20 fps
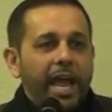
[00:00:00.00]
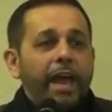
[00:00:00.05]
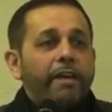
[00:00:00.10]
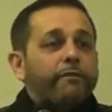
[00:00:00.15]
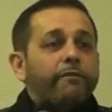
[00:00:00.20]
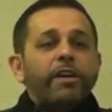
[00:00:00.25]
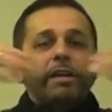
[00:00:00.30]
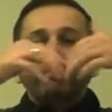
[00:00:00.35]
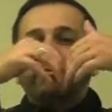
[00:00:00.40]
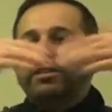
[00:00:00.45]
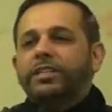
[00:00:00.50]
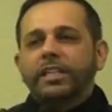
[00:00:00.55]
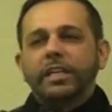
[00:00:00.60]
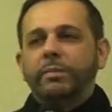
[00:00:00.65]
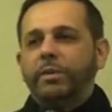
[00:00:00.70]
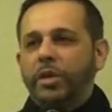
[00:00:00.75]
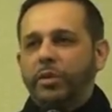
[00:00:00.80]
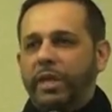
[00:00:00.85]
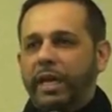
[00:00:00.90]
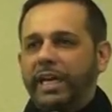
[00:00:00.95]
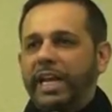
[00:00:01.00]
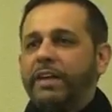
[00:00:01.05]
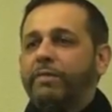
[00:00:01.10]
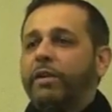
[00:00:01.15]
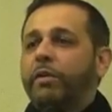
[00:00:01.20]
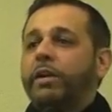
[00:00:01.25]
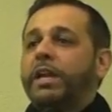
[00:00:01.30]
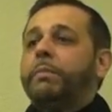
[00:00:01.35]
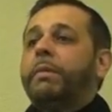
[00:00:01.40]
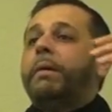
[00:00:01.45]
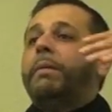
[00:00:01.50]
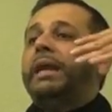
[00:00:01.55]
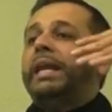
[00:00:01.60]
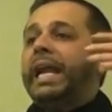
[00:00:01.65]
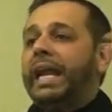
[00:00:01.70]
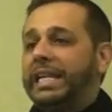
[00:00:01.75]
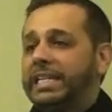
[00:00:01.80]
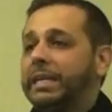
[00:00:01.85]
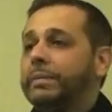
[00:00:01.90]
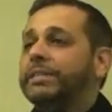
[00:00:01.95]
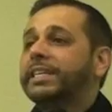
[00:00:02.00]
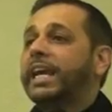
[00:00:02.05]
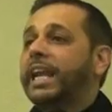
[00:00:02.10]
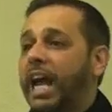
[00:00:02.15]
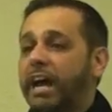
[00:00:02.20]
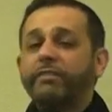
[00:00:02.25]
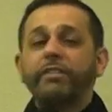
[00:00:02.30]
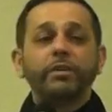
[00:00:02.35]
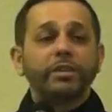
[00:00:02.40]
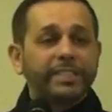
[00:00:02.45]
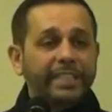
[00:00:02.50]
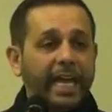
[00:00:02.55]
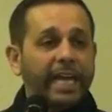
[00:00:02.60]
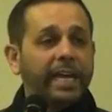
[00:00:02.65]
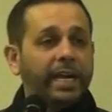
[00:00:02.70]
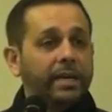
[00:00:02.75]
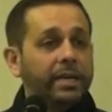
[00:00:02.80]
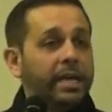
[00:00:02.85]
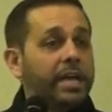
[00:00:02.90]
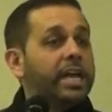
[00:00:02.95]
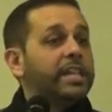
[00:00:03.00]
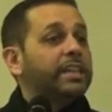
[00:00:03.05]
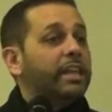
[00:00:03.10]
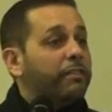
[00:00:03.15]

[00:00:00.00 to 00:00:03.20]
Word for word: Every Muslim knew that. Even when Imam Ali alayhi salam's Khilafah was taken,